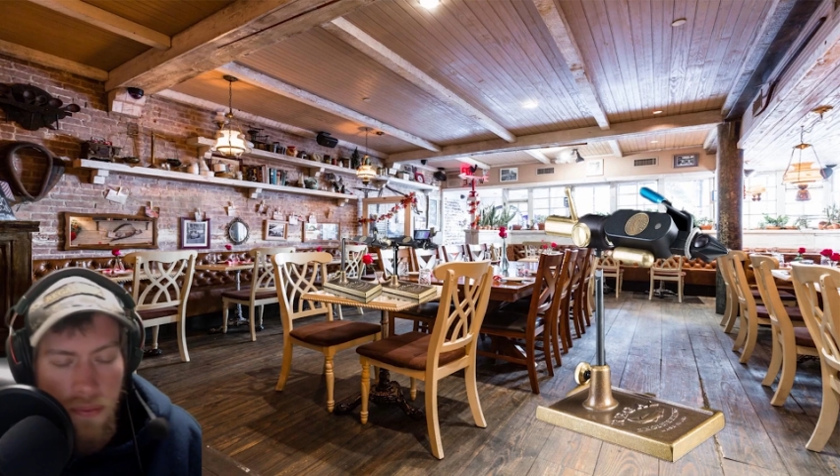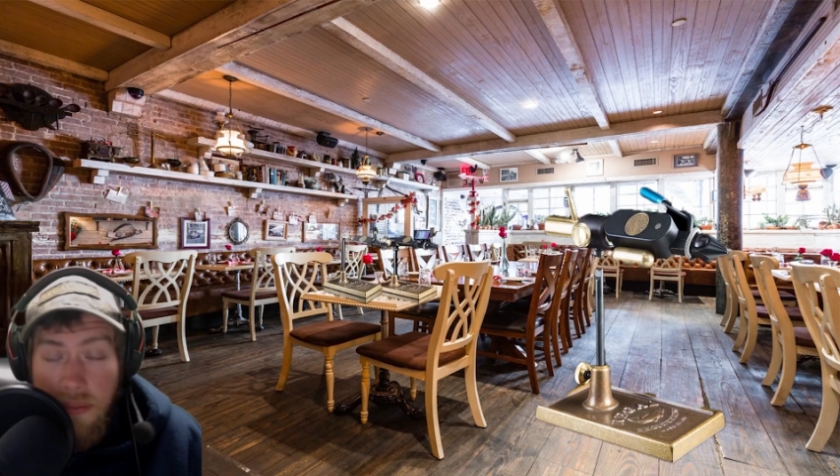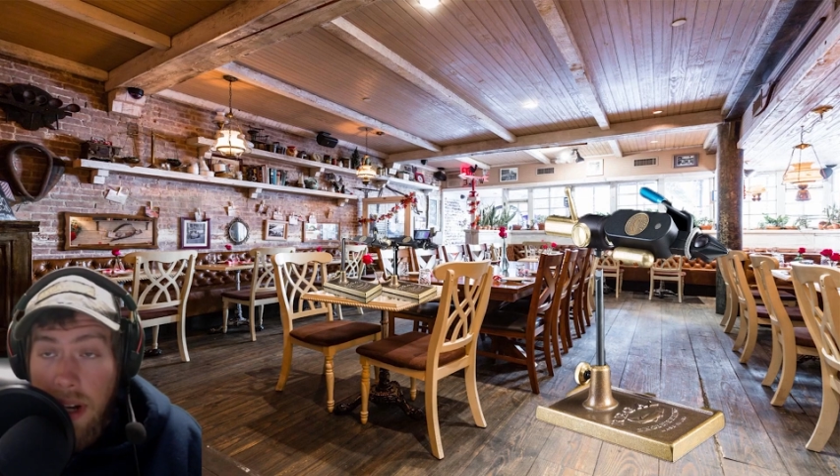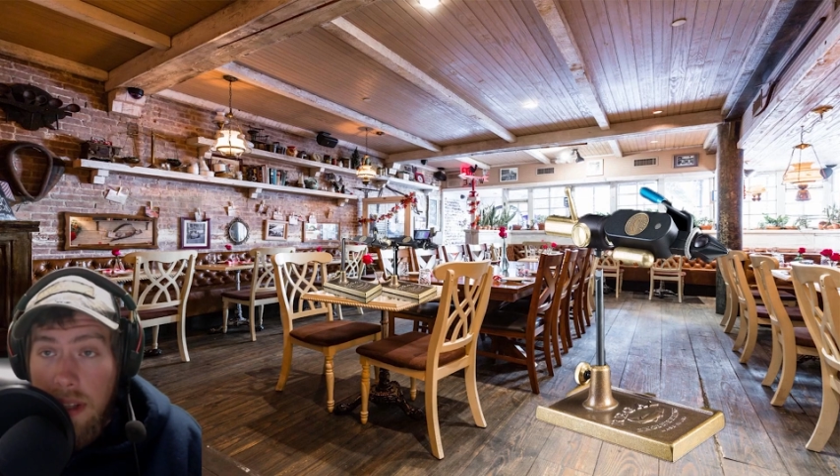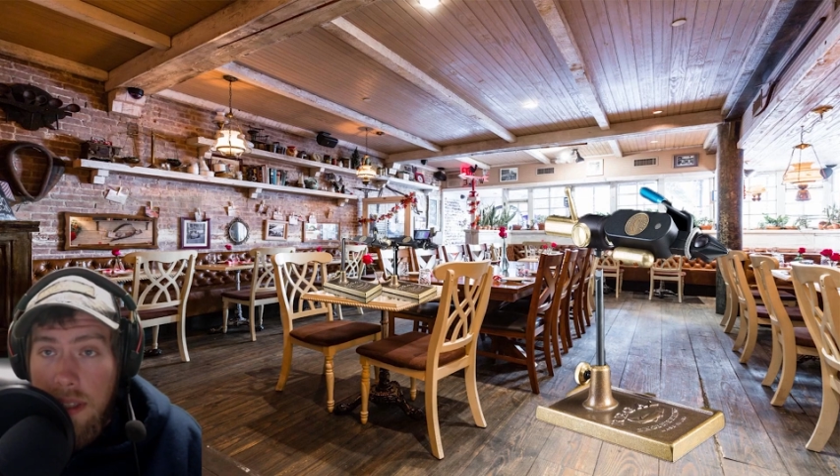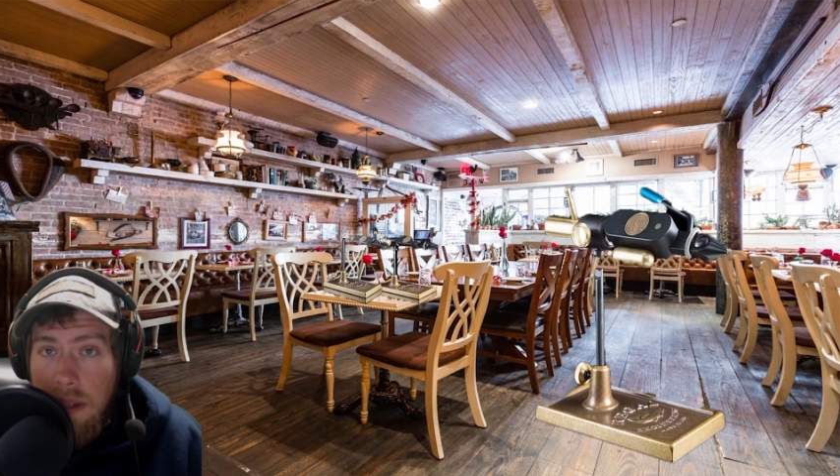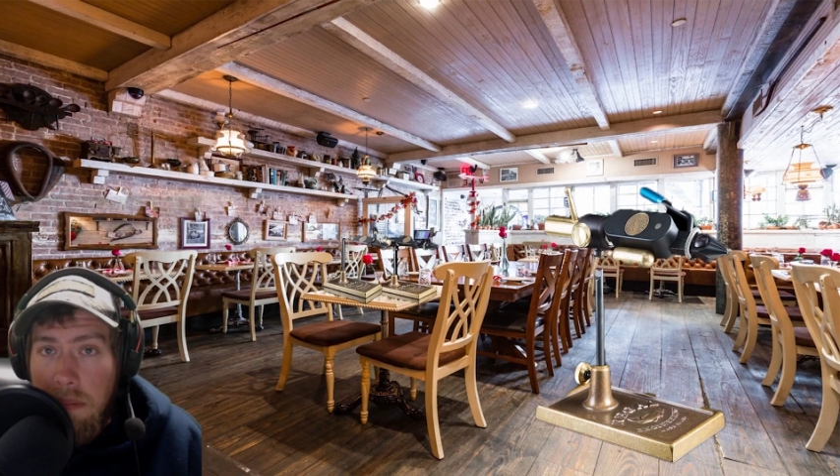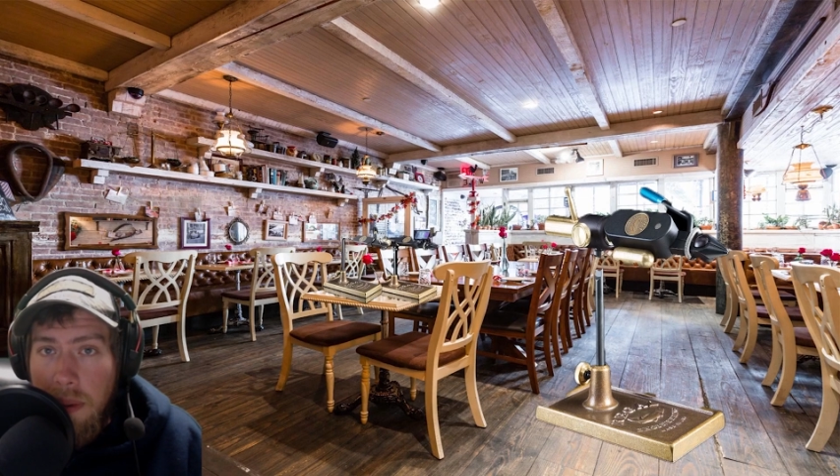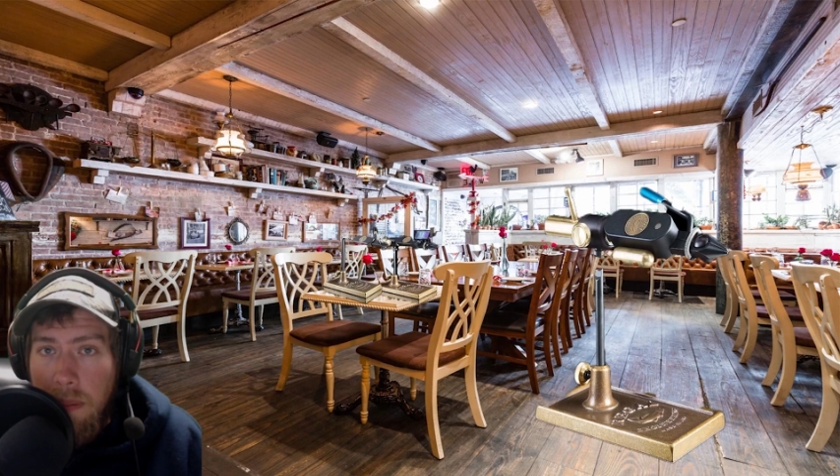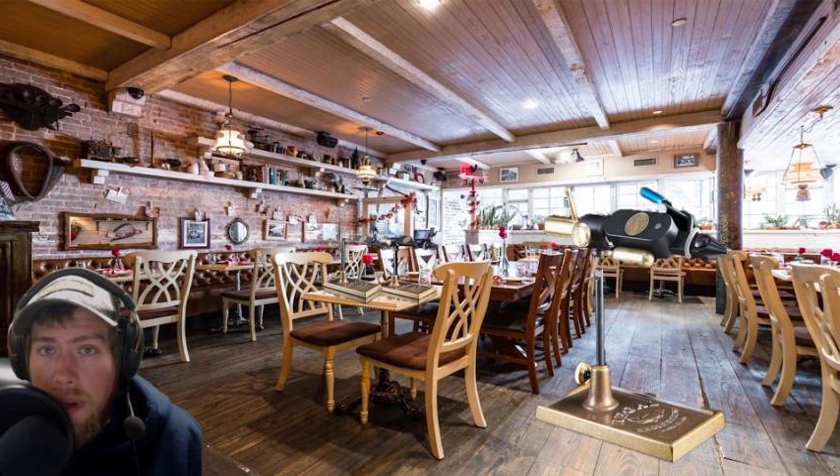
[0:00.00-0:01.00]
Fairly
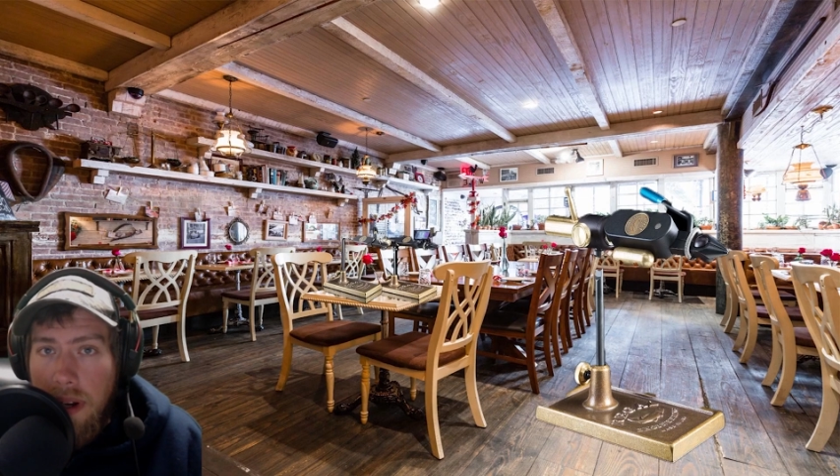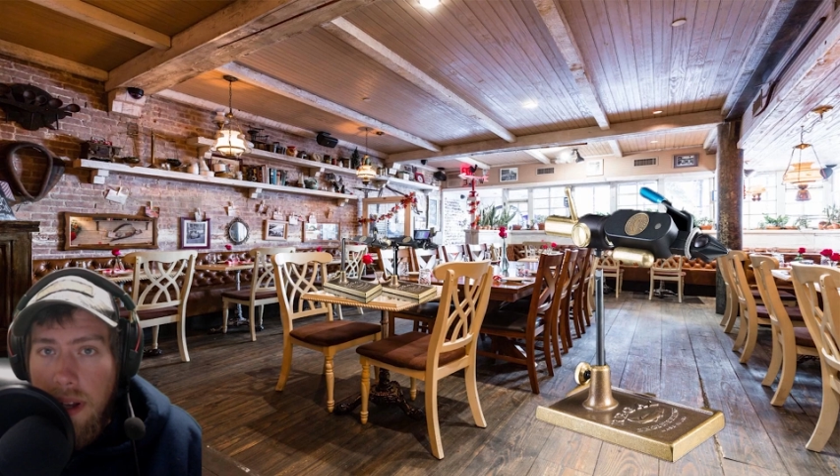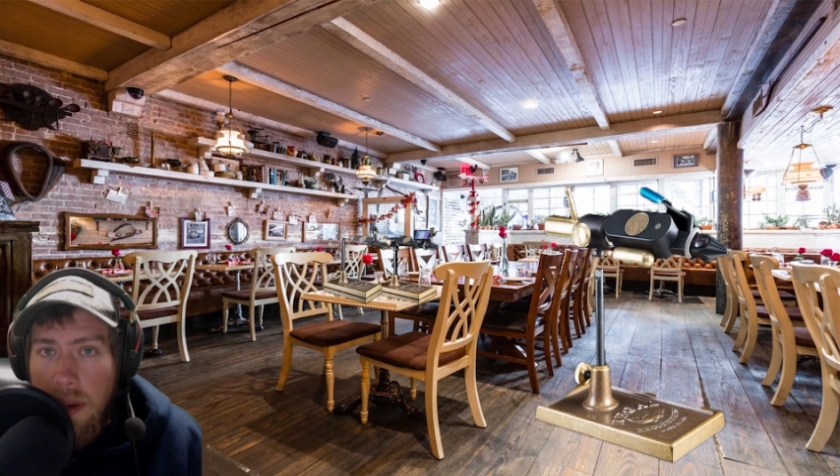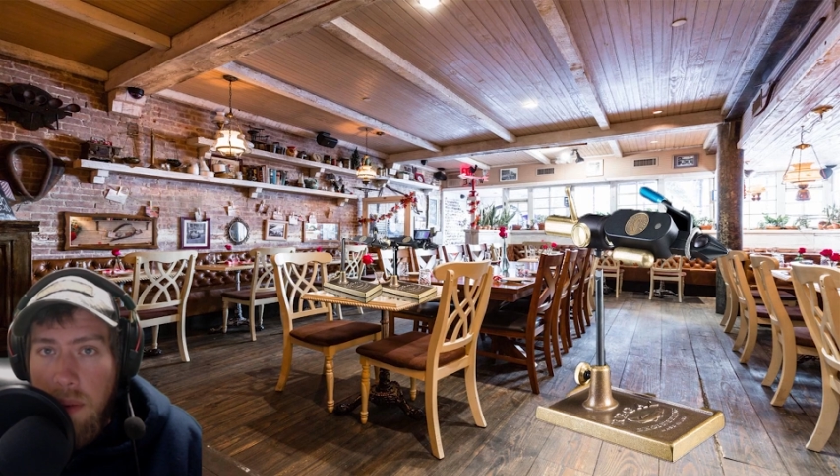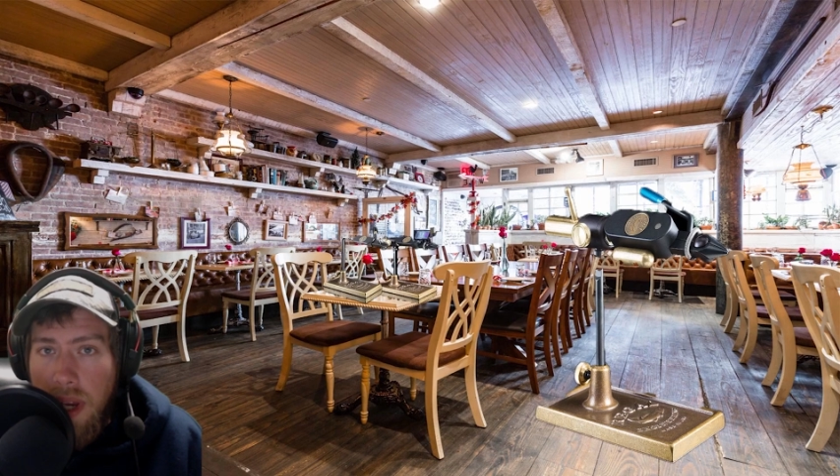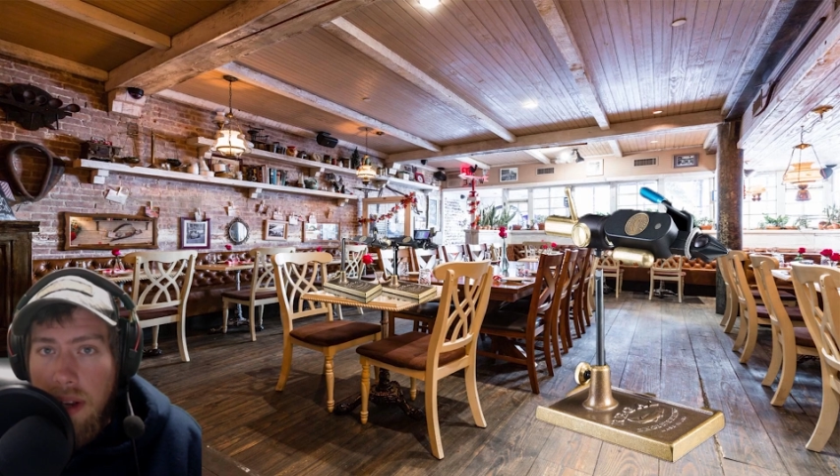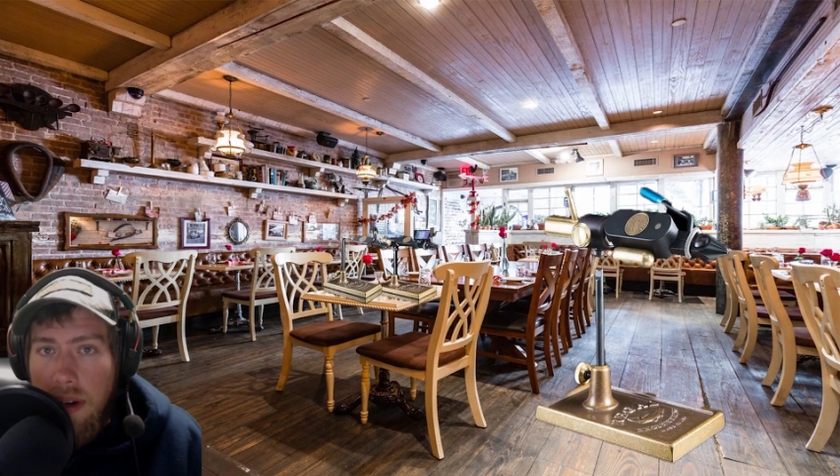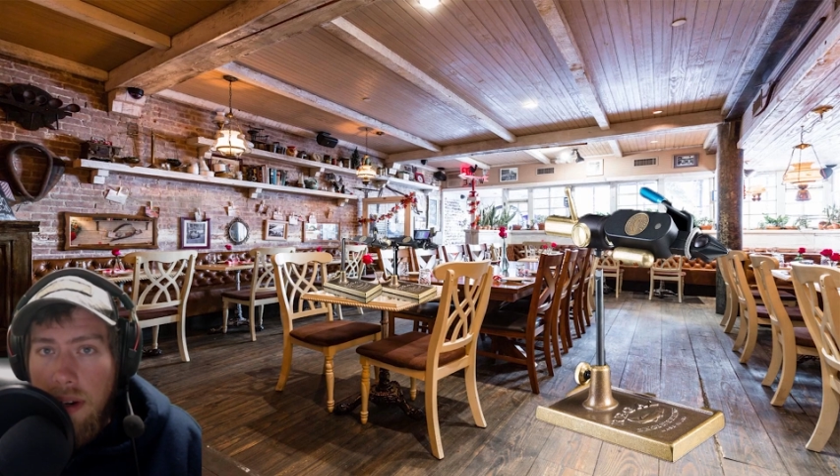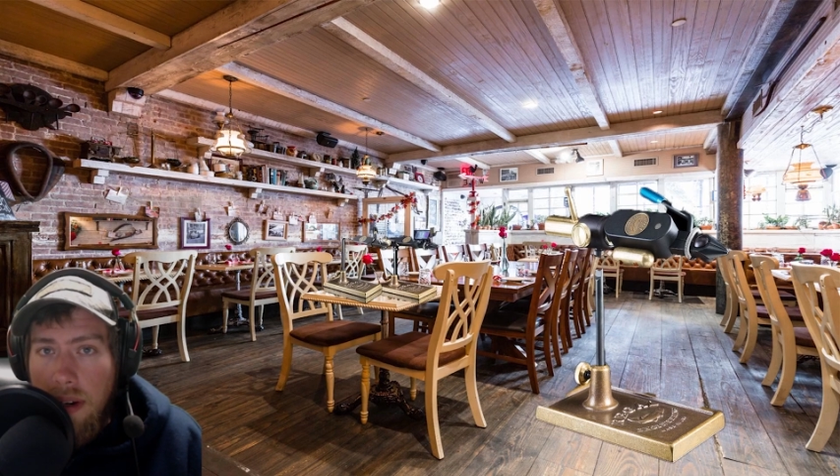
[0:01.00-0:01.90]
simple, but we'll get